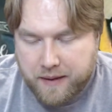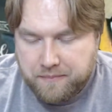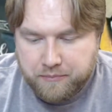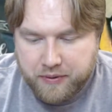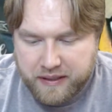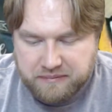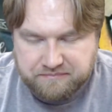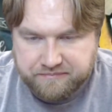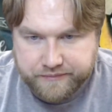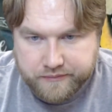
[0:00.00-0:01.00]
but
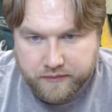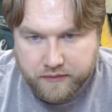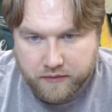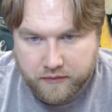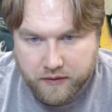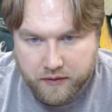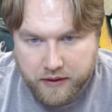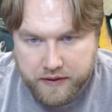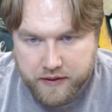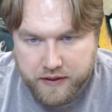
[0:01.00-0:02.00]

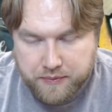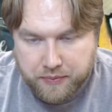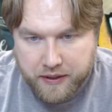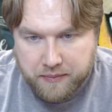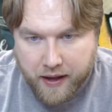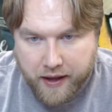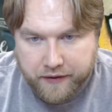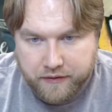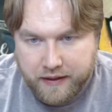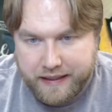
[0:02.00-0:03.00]
it's pretty
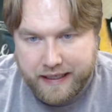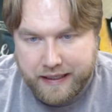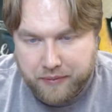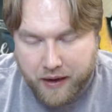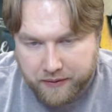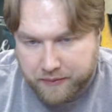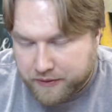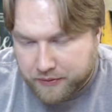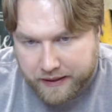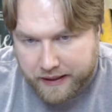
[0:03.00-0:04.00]
mild. Again, probably
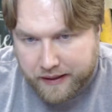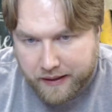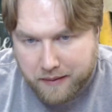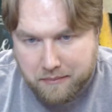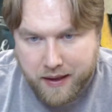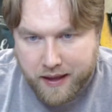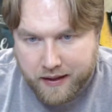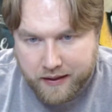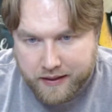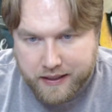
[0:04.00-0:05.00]
between a meh
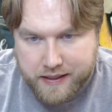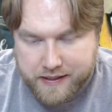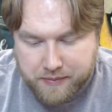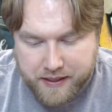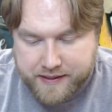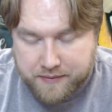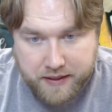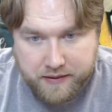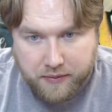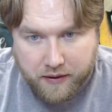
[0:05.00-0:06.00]
and a spicy
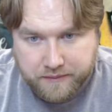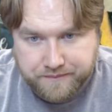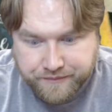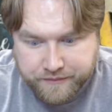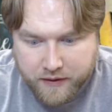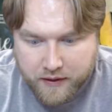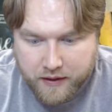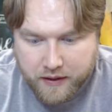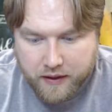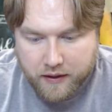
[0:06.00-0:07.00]
meatball.
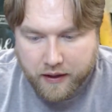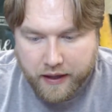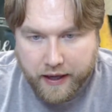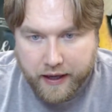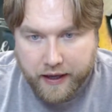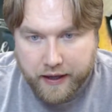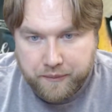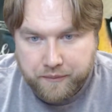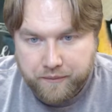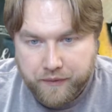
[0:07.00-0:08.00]
I
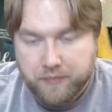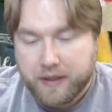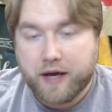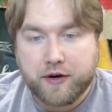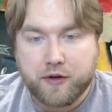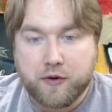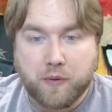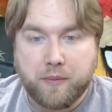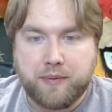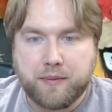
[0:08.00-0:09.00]
mean, you know,
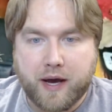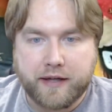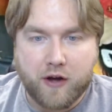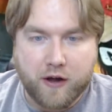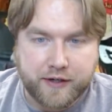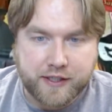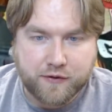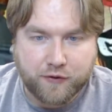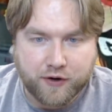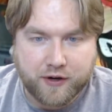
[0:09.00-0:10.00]
maybe my tolerance
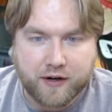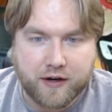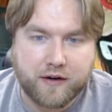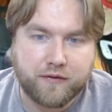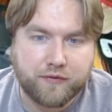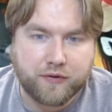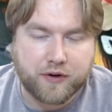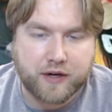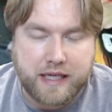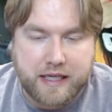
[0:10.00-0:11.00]
for
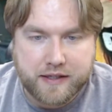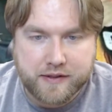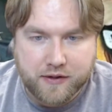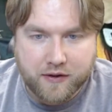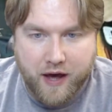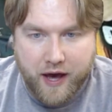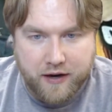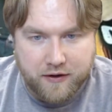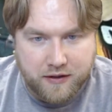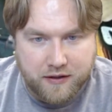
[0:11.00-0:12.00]
heat is a little
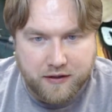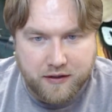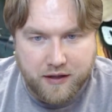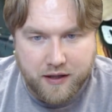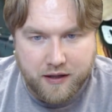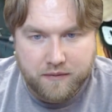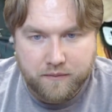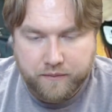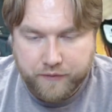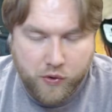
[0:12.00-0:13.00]
higher than
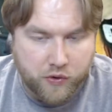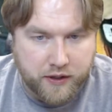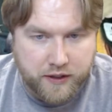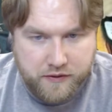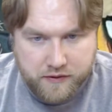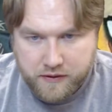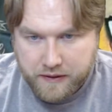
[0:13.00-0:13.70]
yours,